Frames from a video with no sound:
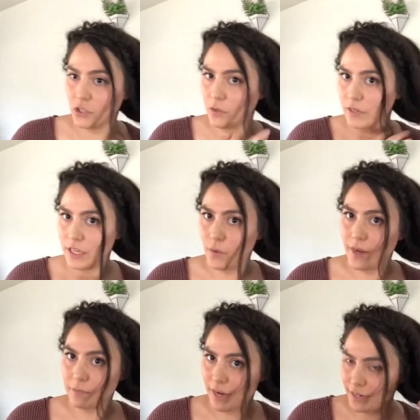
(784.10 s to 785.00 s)
a really
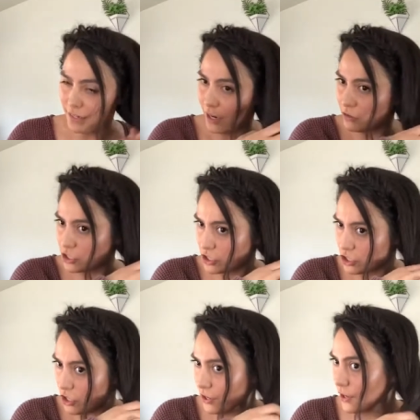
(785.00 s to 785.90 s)
quick braid, you know, just to
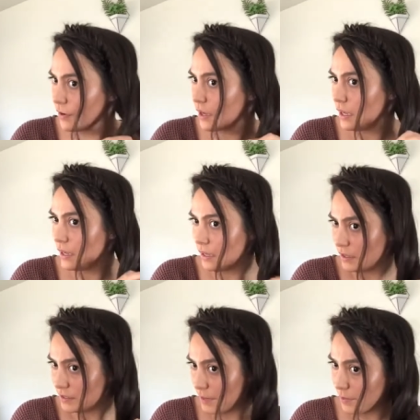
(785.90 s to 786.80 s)
show you.
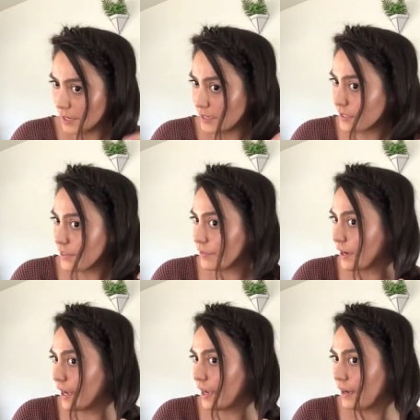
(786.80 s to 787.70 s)
Separate into
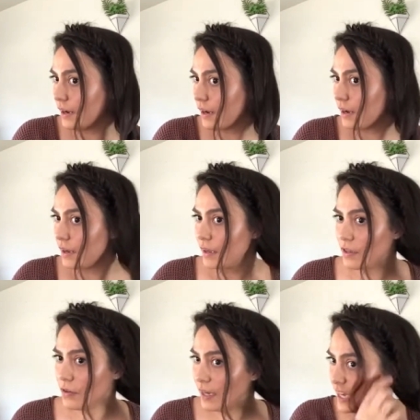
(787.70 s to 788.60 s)
three. You
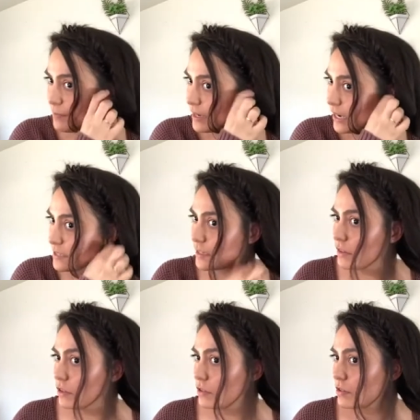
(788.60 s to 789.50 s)
can keep it nice and
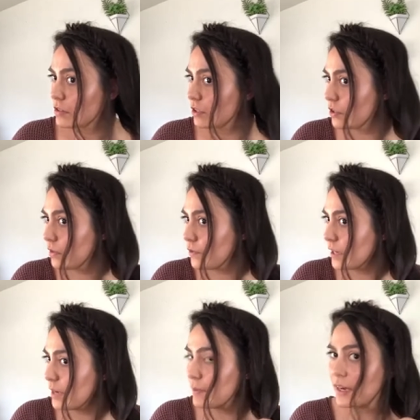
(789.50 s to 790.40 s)
loose too. If you
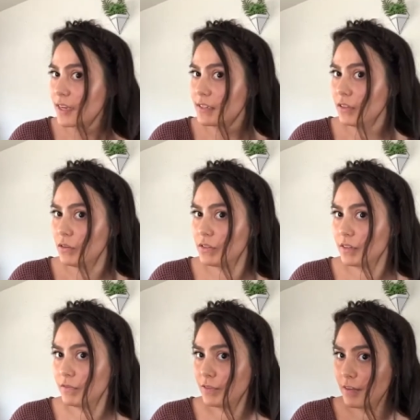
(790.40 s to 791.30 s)
keep it nice and loose and
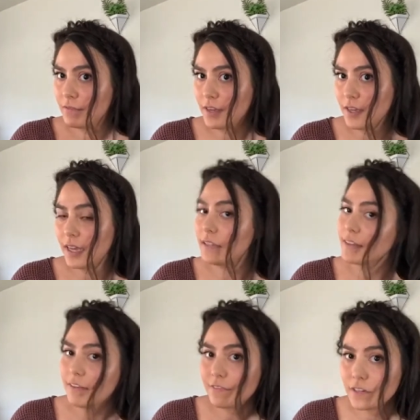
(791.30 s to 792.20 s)
fluffy, it
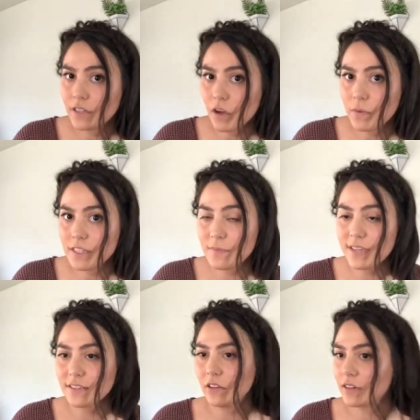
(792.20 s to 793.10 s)
definitely always
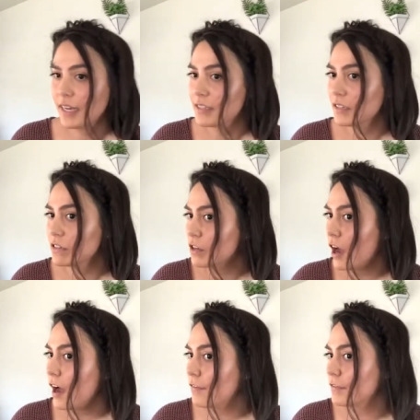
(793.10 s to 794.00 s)
makes it look nice and
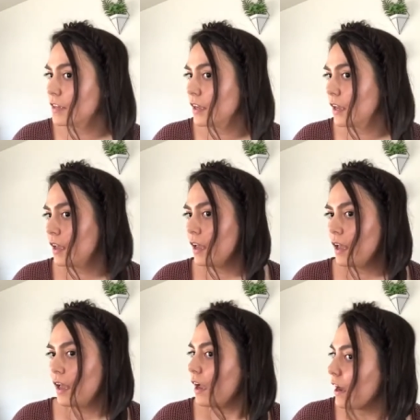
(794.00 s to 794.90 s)
soft.
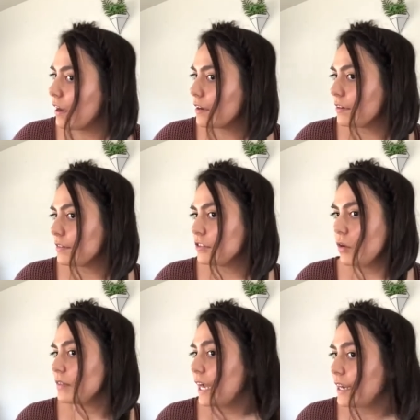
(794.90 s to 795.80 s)

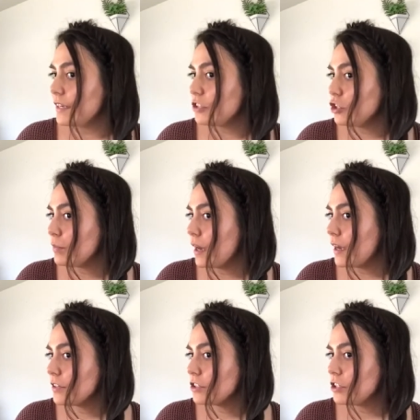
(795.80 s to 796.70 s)
Don't tighten it too
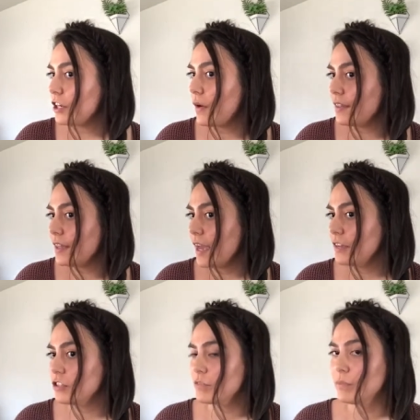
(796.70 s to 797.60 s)
much. You know, at the
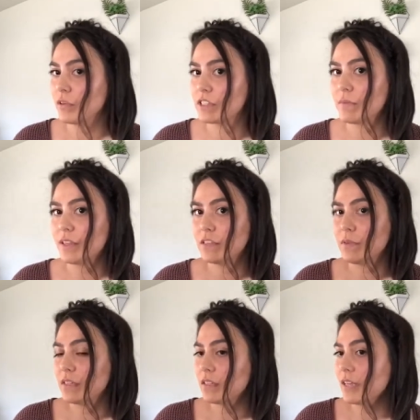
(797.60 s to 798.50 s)
end, just pull some of these
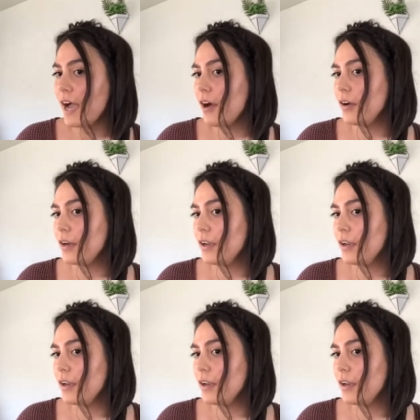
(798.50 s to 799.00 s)
pieces out.